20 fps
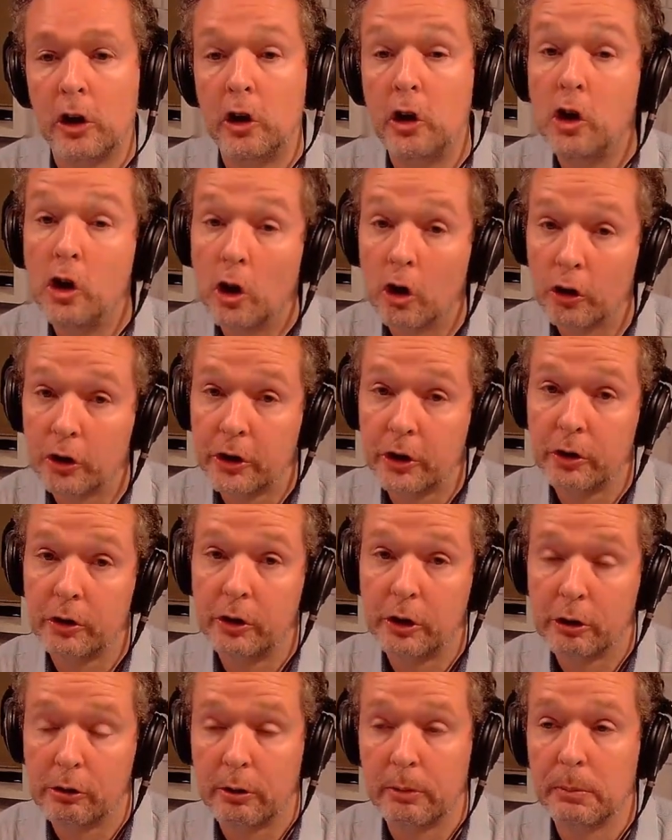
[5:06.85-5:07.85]
not
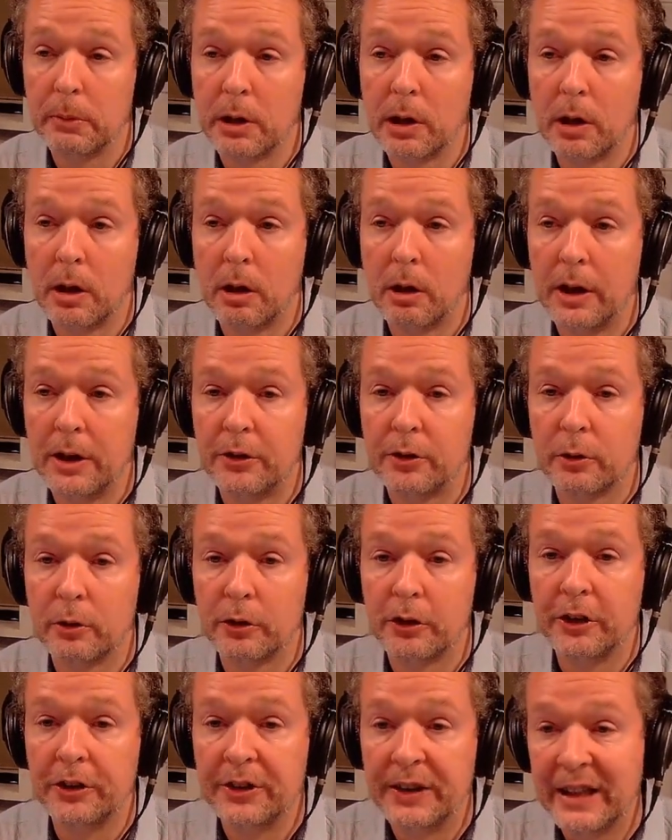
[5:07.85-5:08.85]
to criminalise or
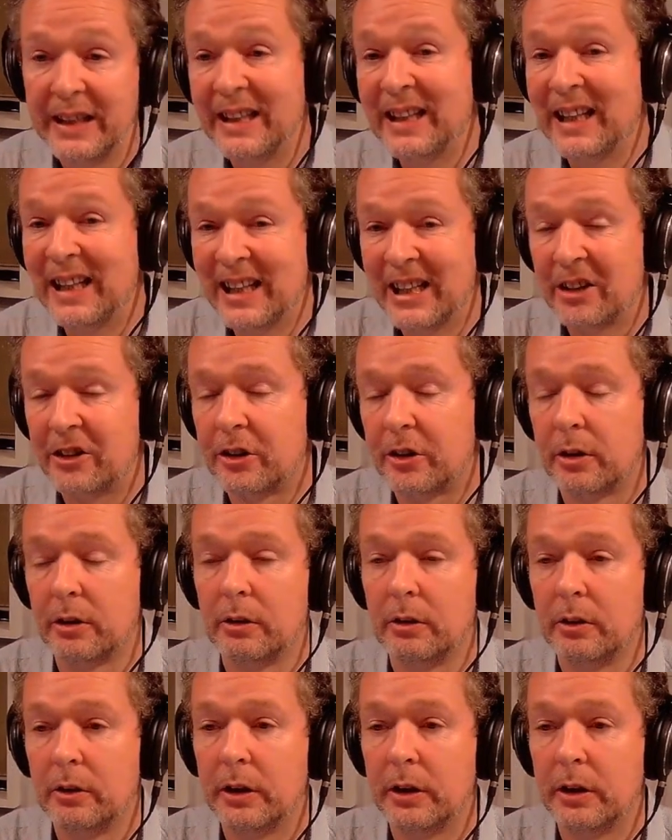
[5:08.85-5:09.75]
to delist